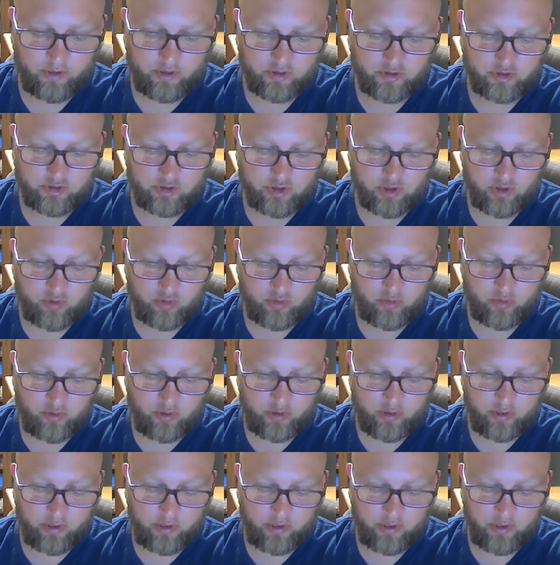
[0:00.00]

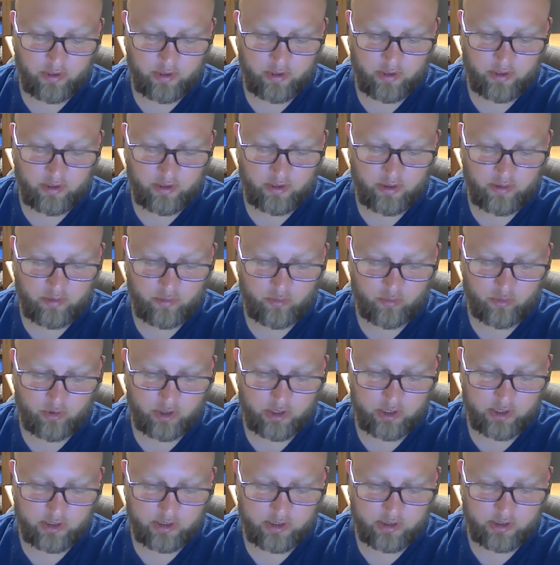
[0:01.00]
So we're
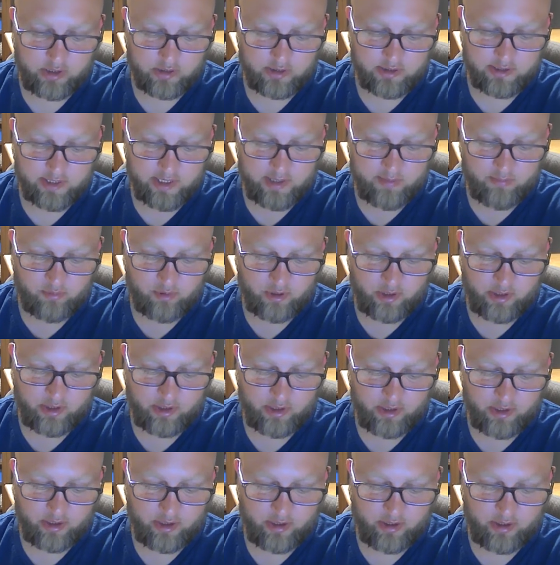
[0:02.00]
going to stop right
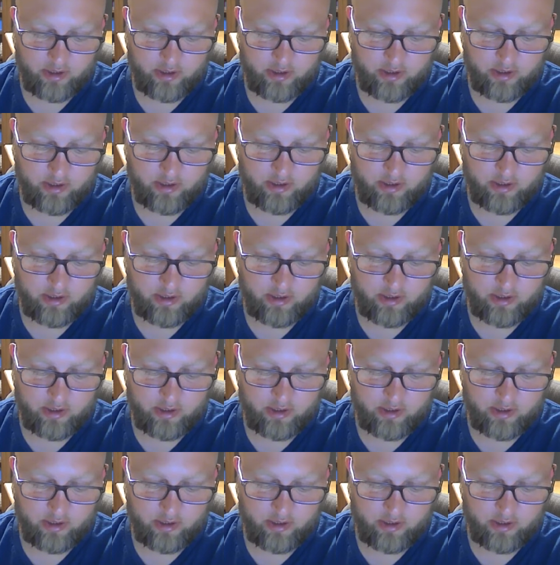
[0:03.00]
there.